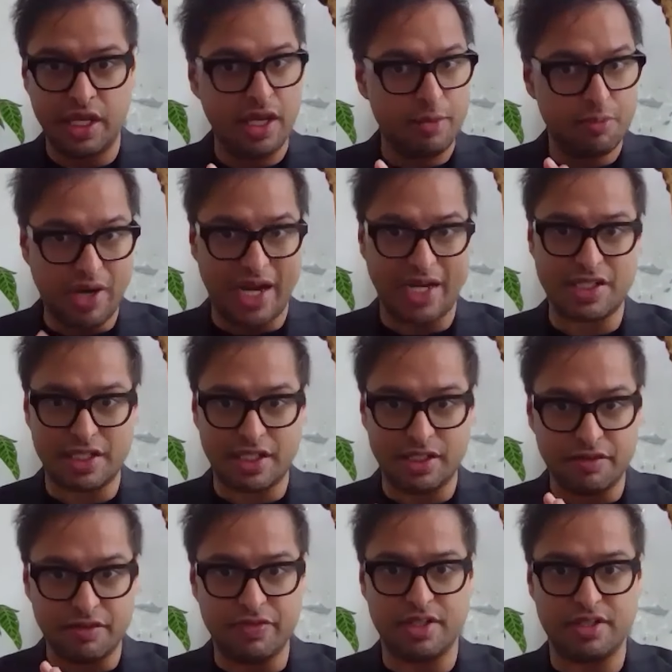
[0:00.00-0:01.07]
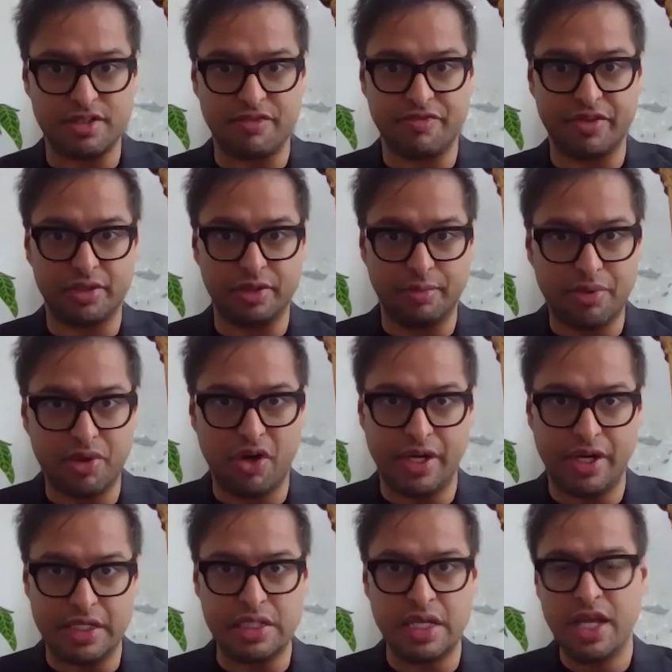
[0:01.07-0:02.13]
practical and philosophical
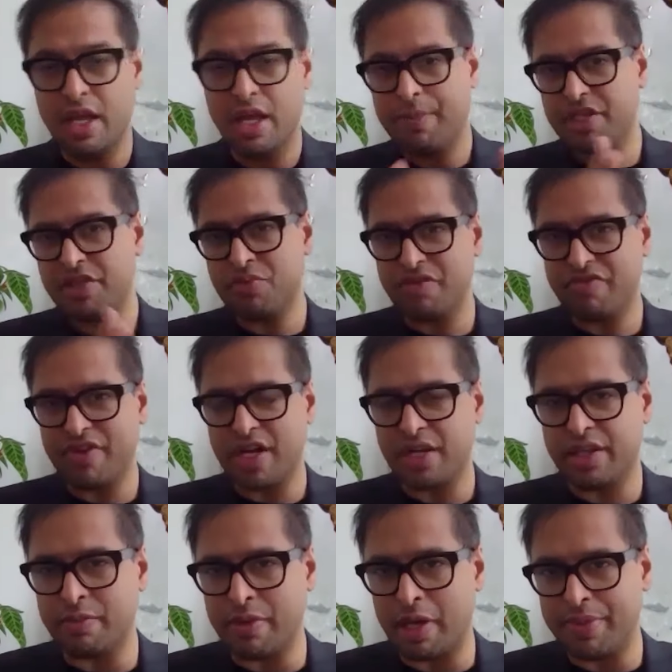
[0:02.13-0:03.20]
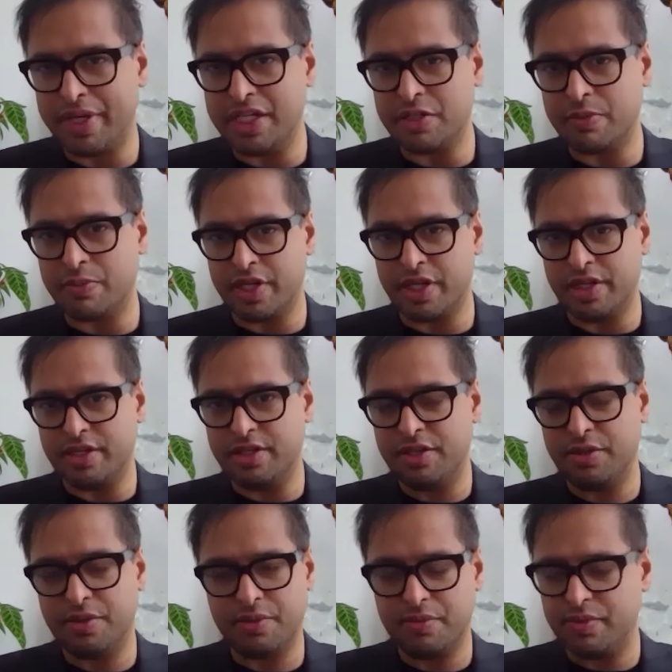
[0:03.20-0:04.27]
point. But just one final thing about Peterborough.
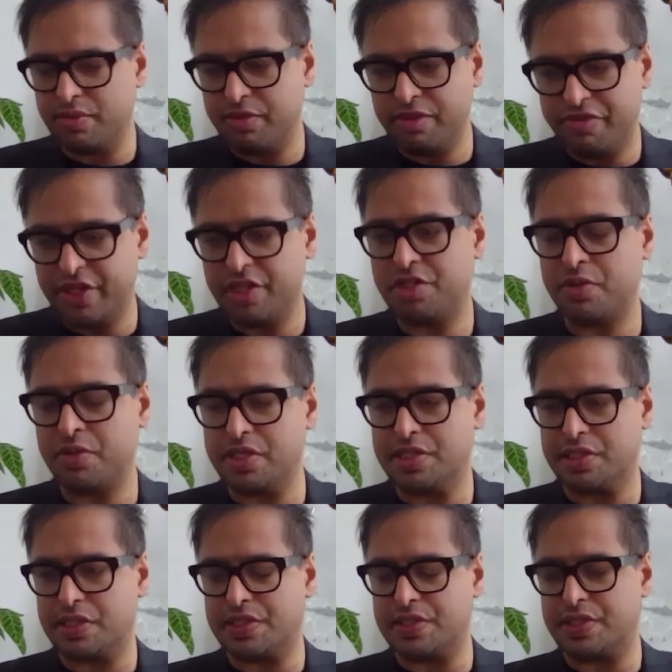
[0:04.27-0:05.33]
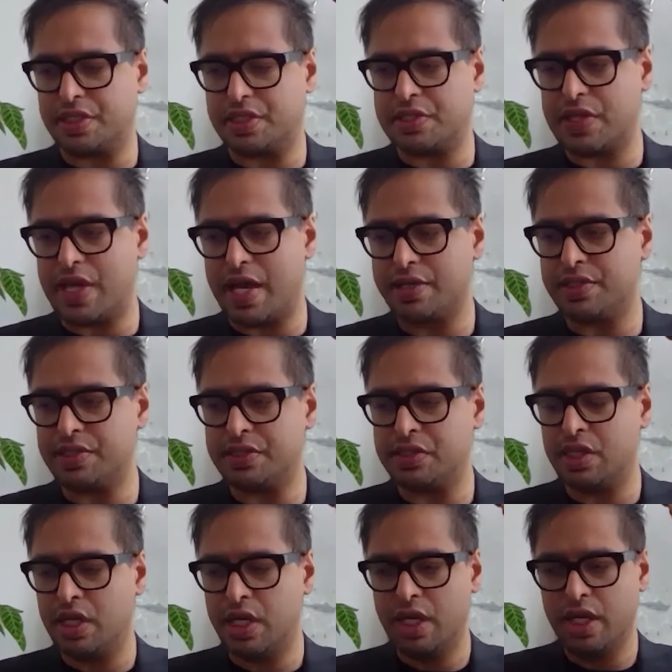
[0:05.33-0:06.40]
You refer to it as a
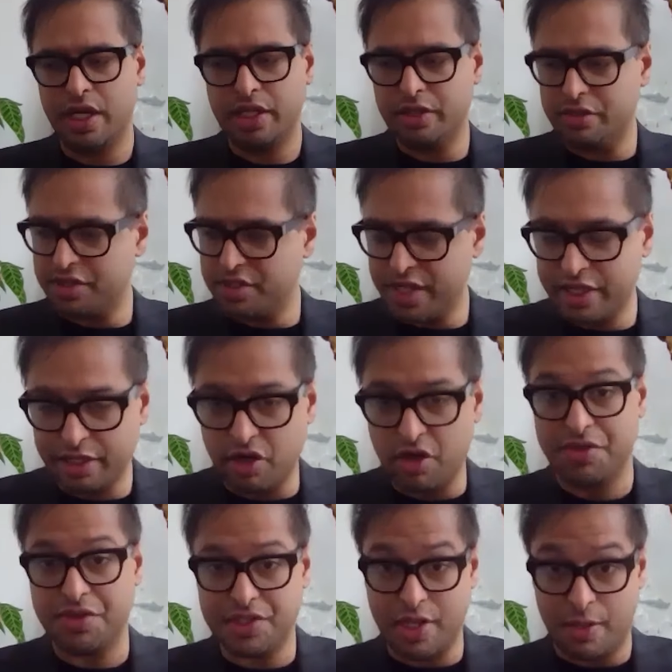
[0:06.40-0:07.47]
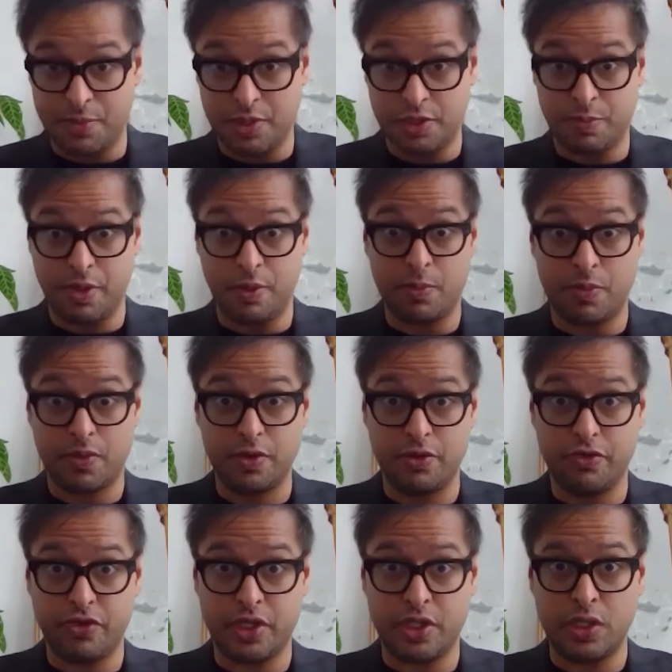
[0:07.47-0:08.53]
success. You say the concept has been
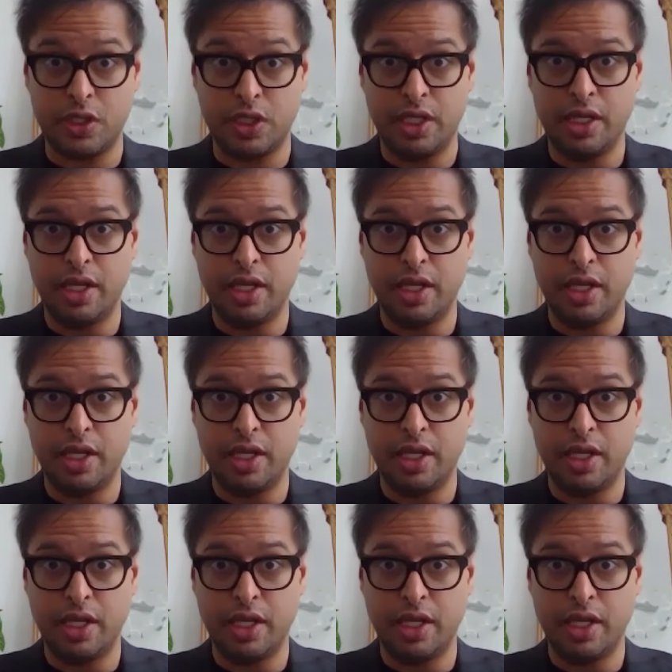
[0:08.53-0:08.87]
proven.